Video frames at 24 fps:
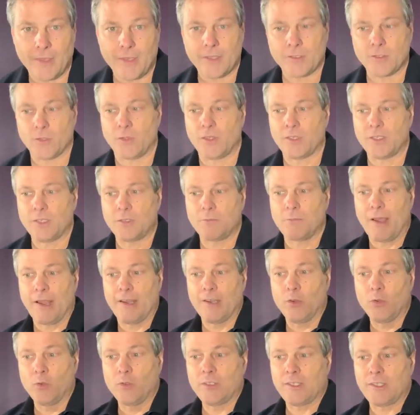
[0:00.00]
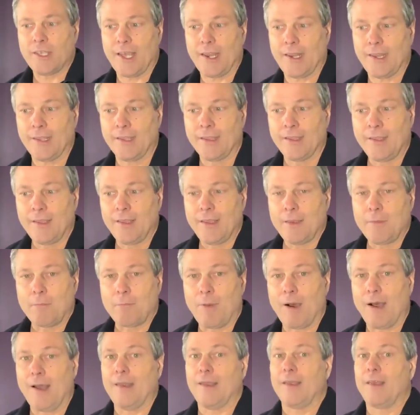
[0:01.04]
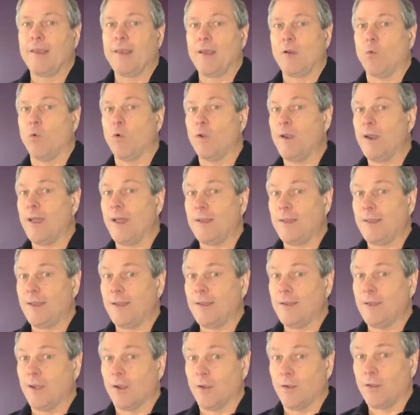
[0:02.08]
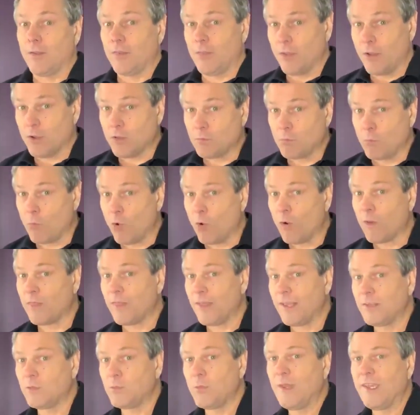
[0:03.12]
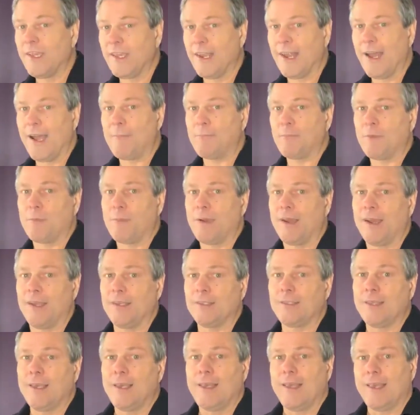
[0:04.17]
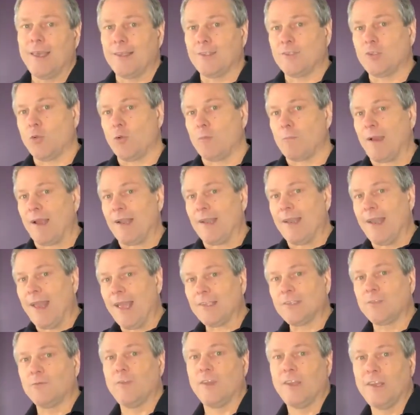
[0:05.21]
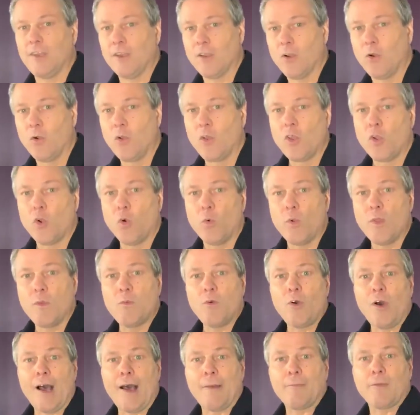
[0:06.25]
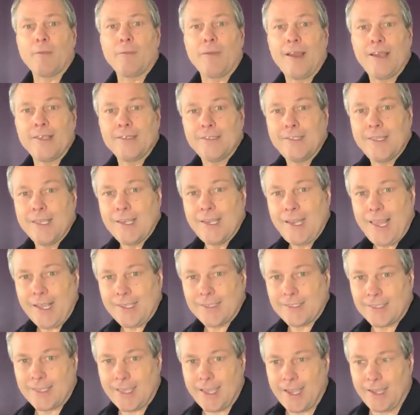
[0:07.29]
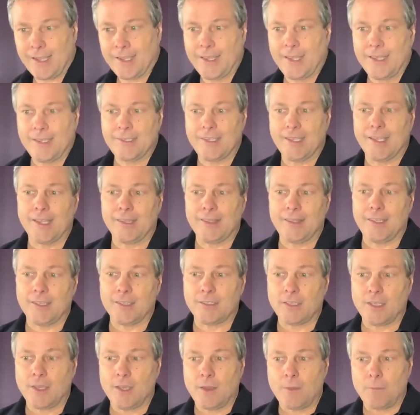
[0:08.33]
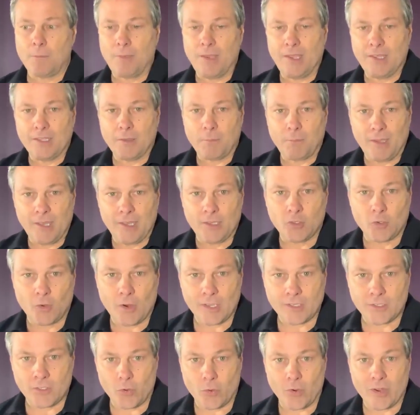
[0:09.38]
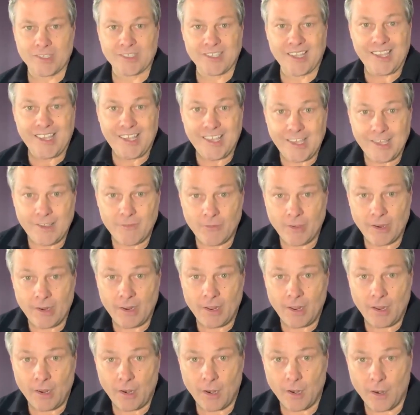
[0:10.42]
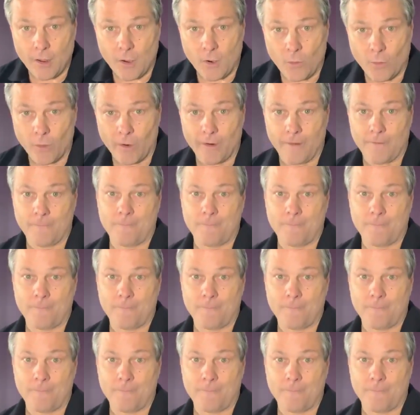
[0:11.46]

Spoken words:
So this is my new setting, but we're not done here. There's more things we can optimize, and so in my next video, we will optimize the next thing to get this peak-to-peak trace noise even lower.